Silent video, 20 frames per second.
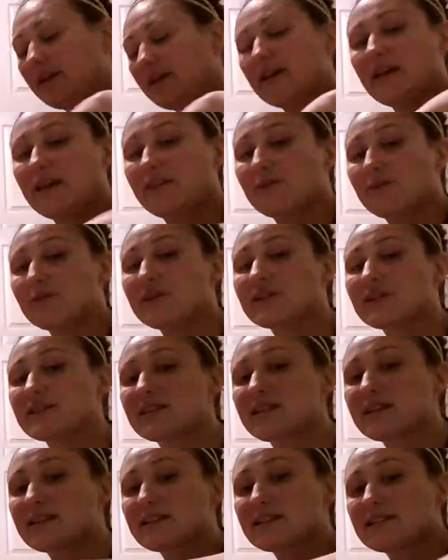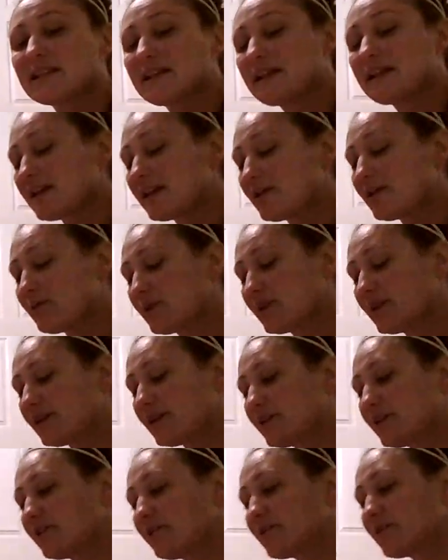And the reason I say we need
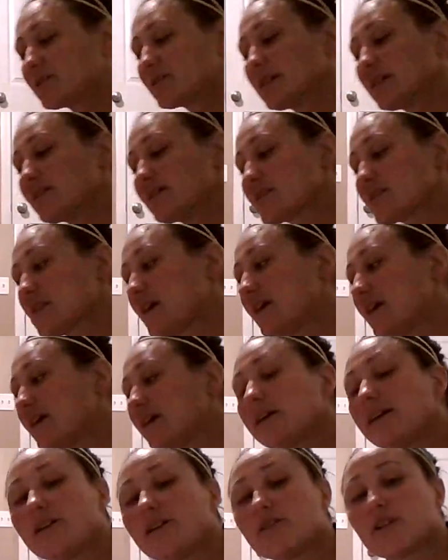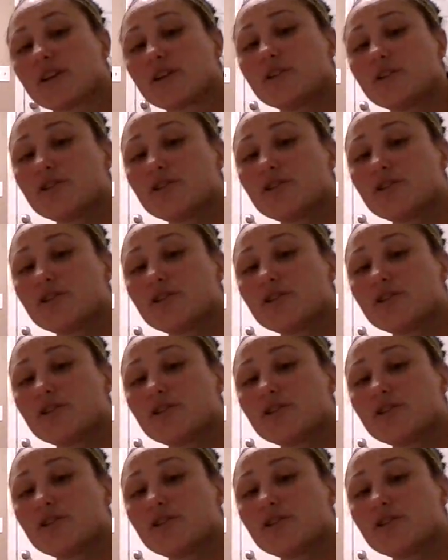to do this outside or on